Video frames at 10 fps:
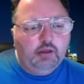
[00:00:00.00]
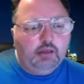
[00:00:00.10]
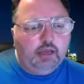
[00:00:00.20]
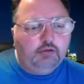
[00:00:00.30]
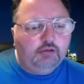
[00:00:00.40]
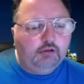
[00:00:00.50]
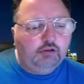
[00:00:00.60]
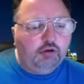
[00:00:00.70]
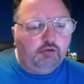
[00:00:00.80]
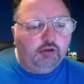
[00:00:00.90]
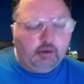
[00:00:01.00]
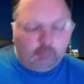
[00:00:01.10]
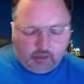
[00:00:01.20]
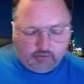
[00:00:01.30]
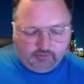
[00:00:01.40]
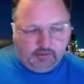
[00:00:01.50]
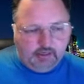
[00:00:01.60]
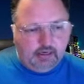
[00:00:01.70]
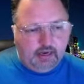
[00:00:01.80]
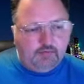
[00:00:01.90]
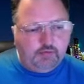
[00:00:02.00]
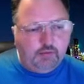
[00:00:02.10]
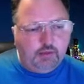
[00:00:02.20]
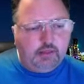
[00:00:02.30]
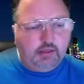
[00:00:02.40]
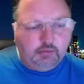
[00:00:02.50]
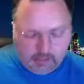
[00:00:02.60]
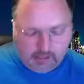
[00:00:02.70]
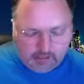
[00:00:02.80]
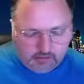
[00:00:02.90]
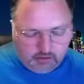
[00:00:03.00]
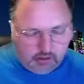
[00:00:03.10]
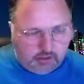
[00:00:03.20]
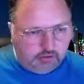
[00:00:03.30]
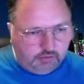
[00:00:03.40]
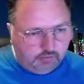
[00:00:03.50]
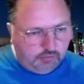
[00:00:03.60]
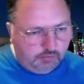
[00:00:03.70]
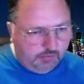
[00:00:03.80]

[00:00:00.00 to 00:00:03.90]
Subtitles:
They actually show generosity in every way that you can on YouTube.